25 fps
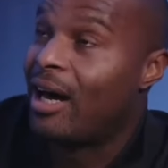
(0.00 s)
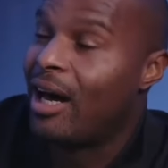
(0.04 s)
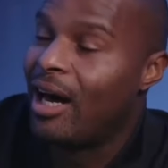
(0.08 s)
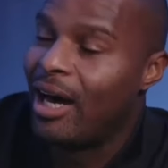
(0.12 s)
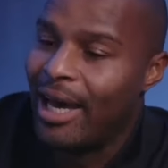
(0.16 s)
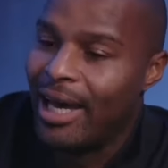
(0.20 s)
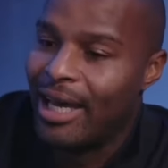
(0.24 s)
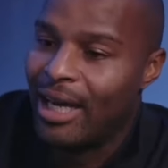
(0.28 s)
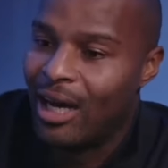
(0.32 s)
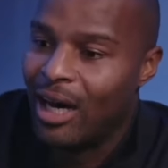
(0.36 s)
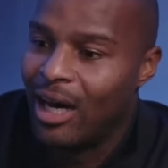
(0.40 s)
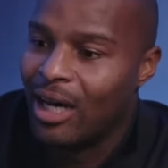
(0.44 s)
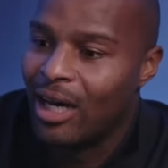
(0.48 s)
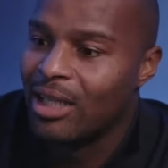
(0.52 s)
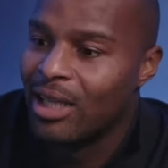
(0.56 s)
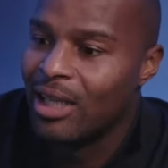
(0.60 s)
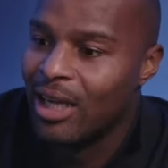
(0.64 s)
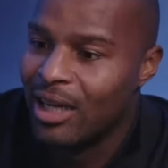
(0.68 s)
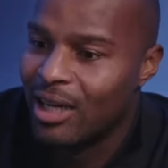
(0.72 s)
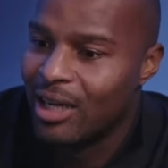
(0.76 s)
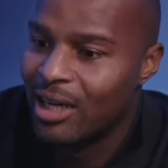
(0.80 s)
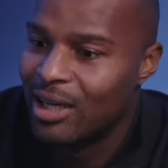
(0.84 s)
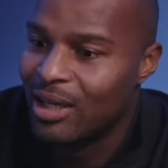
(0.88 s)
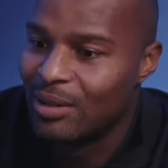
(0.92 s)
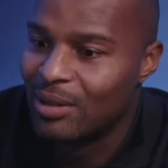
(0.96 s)
and oddly
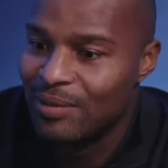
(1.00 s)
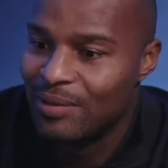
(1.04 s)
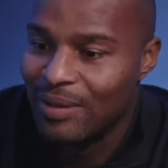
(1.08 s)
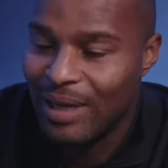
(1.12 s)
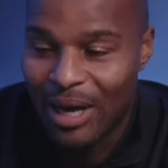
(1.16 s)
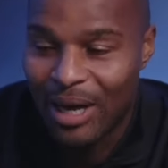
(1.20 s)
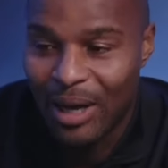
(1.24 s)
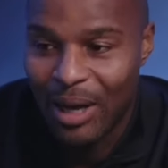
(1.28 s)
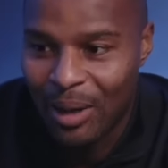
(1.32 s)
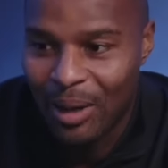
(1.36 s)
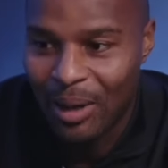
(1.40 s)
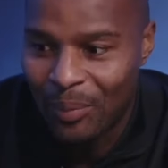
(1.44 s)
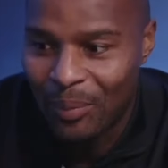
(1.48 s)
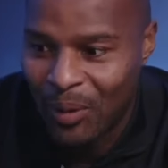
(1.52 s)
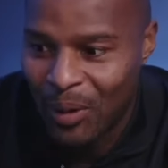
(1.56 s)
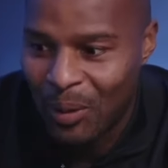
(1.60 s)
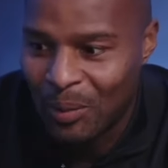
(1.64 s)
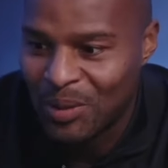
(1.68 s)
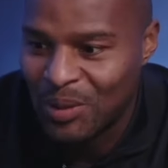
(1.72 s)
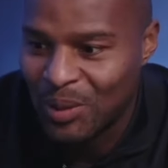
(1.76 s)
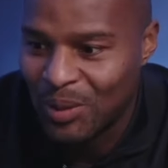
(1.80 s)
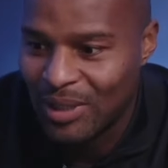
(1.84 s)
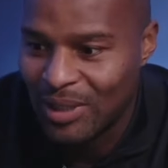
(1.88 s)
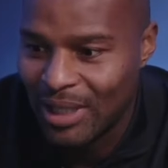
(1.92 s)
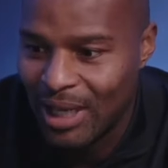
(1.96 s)
enough, I
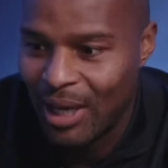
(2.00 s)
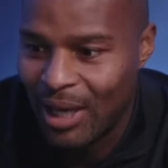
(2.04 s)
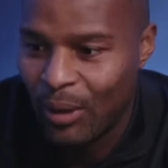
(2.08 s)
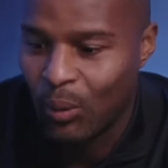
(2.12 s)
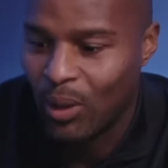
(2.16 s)
promise you, Jay,